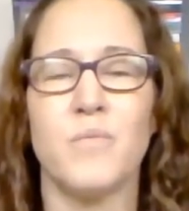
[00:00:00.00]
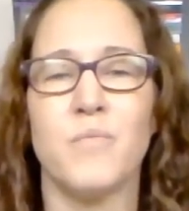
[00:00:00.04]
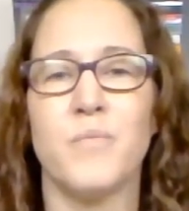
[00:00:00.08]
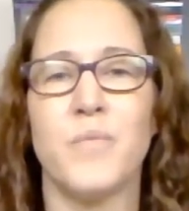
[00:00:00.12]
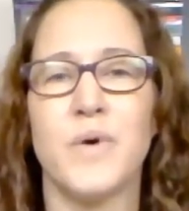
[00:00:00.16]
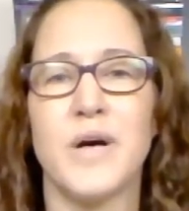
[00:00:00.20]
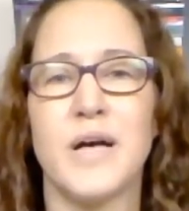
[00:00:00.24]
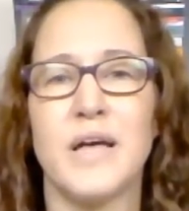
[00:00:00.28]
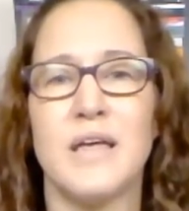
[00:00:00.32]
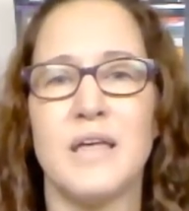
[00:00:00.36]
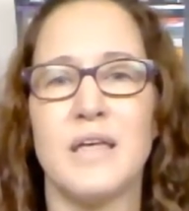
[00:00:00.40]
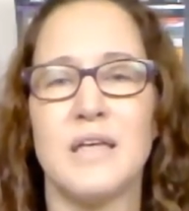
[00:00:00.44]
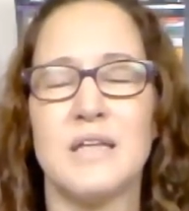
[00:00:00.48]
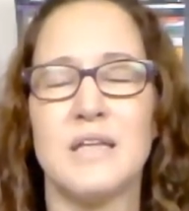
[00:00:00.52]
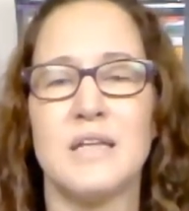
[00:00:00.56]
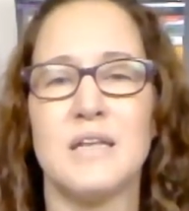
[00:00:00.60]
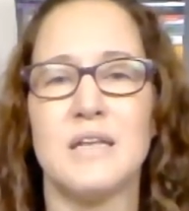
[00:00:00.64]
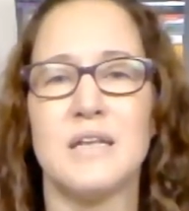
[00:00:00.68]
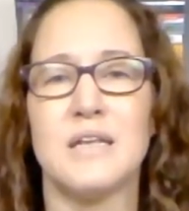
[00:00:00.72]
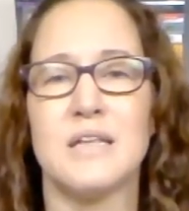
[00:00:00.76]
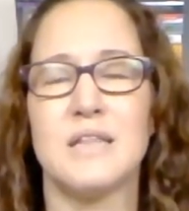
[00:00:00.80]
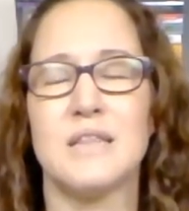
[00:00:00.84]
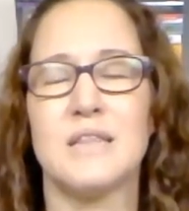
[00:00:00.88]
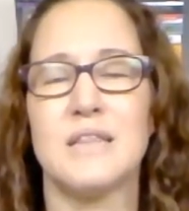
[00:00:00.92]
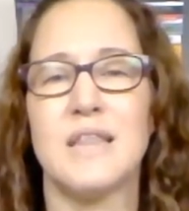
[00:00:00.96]
but
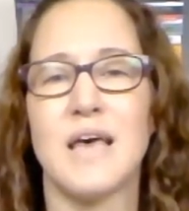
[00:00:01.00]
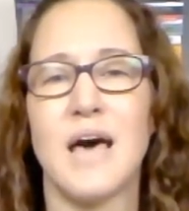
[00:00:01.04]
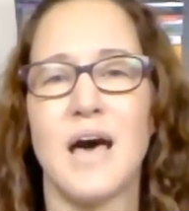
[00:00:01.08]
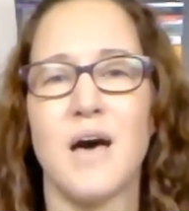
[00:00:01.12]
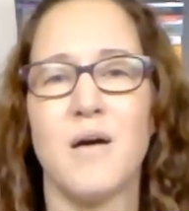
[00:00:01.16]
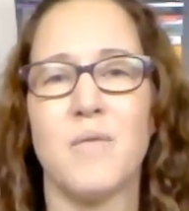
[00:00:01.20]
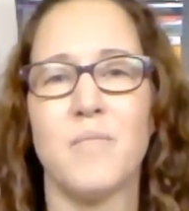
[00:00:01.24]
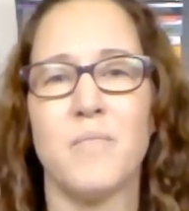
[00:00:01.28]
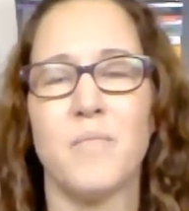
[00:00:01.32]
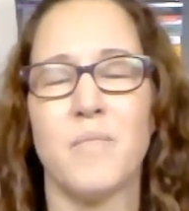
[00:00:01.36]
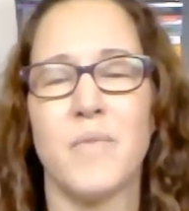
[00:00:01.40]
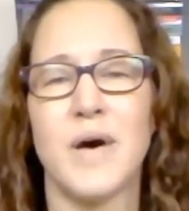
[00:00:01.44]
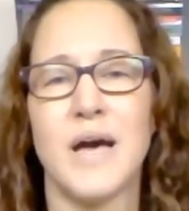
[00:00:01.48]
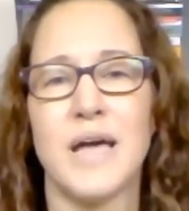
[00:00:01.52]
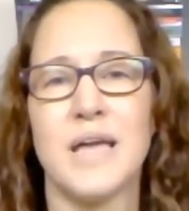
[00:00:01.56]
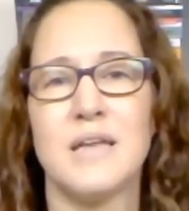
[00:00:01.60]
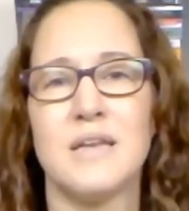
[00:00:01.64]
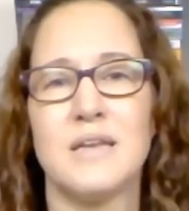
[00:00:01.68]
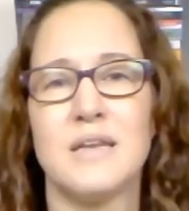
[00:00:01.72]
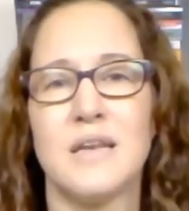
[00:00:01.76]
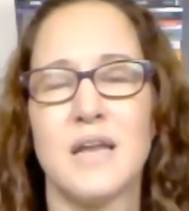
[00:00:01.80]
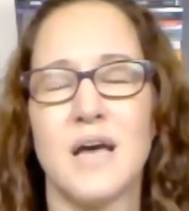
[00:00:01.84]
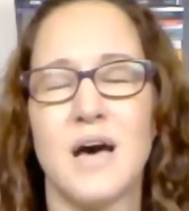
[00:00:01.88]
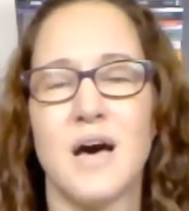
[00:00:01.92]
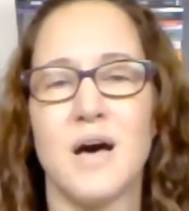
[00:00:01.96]
that
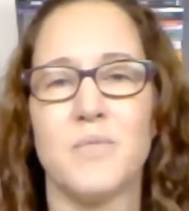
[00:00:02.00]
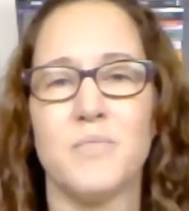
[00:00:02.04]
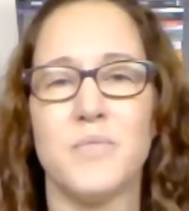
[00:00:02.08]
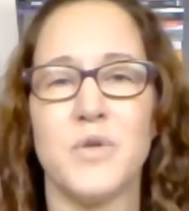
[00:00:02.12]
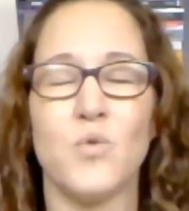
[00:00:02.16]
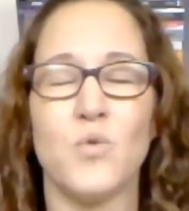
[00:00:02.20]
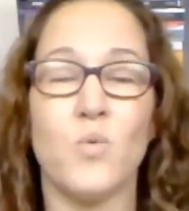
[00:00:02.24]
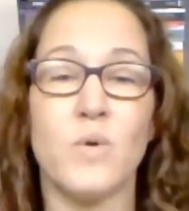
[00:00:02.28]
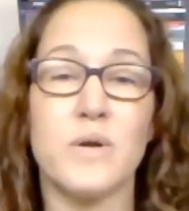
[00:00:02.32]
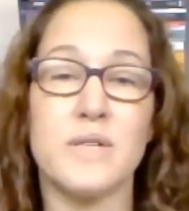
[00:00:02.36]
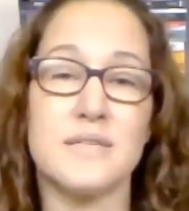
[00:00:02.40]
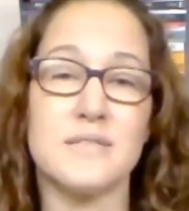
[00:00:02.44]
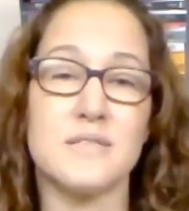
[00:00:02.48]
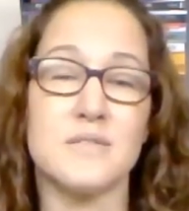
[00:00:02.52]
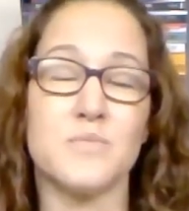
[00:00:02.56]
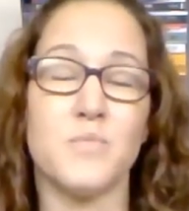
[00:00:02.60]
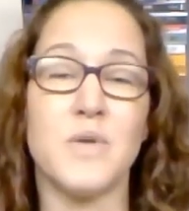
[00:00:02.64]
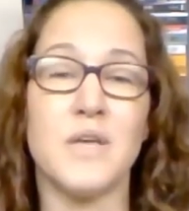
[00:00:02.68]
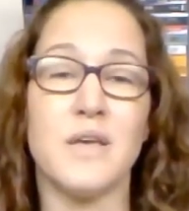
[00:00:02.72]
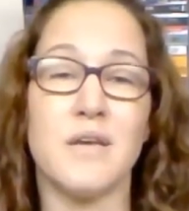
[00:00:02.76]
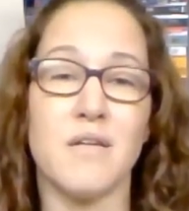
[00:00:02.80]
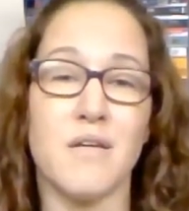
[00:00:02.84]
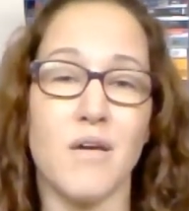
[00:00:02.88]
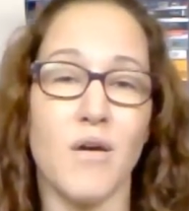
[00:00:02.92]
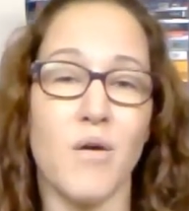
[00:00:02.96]
might not be what is
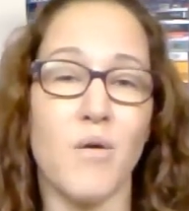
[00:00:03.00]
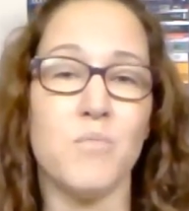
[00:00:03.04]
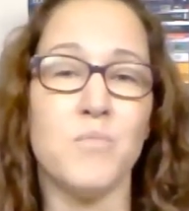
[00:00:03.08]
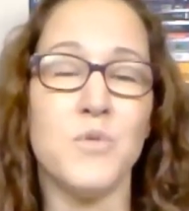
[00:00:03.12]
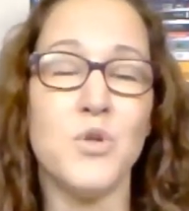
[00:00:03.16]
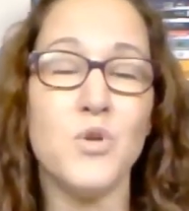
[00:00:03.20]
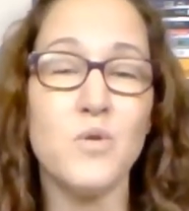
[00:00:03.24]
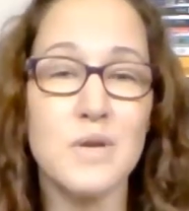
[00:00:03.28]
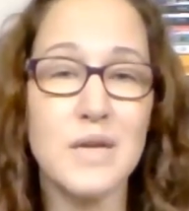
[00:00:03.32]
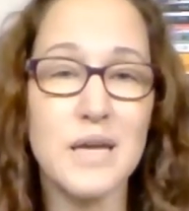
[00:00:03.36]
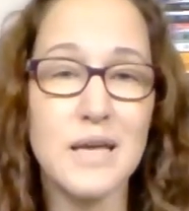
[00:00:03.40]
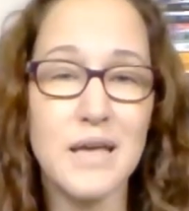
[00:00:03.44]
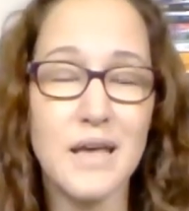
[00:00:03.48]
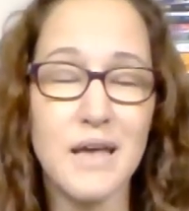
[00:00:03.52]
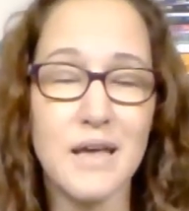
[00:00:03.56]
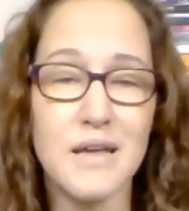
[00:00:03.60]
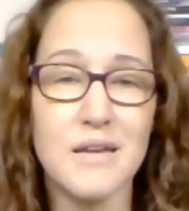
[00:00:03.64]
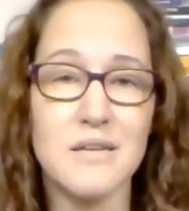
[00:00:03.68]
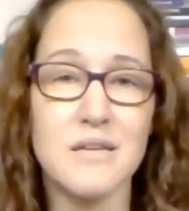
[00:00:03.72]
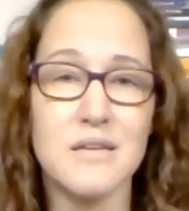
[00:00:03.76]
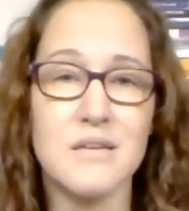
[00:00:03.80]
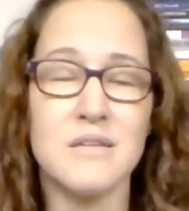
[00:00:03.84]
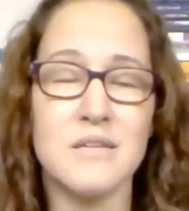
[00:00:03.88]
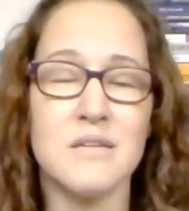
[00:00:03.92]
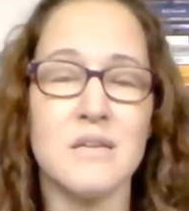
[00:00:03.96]
being
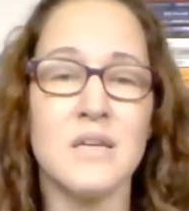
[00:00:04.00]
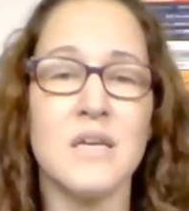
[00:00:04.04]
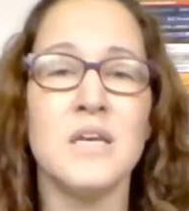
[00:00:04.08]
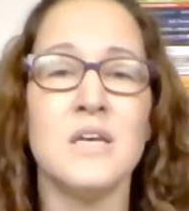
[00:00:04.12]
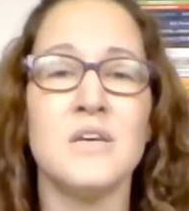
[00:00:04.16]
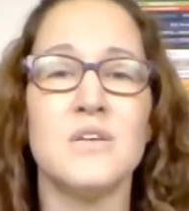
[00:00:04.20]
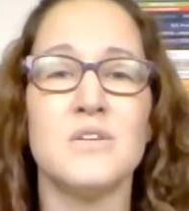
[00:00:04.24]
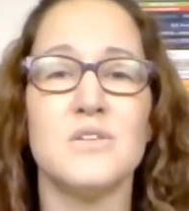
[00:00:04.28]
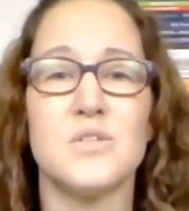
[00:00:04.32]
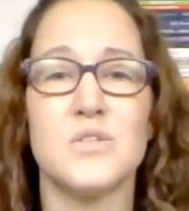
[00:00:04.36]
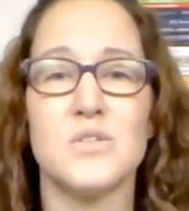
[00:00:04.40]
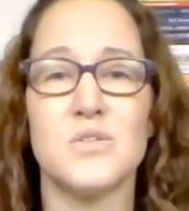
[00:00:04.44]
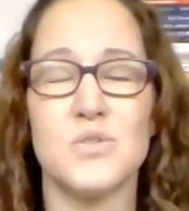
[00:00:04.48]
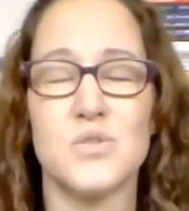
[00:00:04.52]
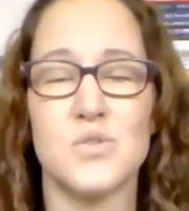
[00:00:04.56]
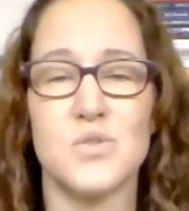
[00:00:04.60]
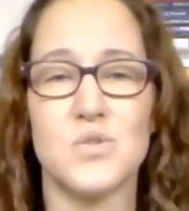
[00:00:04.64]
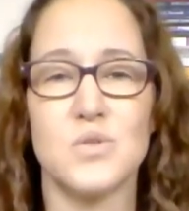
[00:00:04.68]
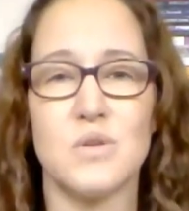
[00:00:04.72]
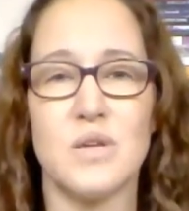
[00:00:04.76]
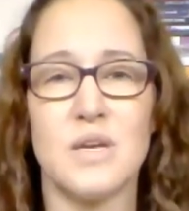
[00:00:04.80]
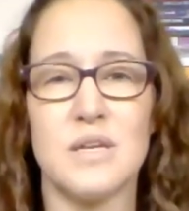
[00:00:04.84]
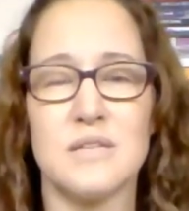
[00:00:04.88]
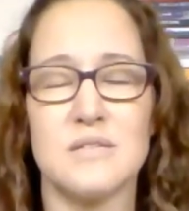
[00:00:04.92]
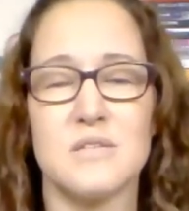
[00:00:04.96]
communicated to
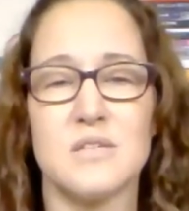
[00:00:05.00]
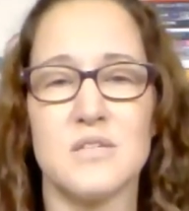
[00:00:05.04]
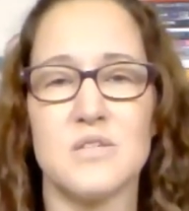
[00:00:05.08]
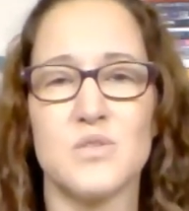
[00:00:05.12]
students.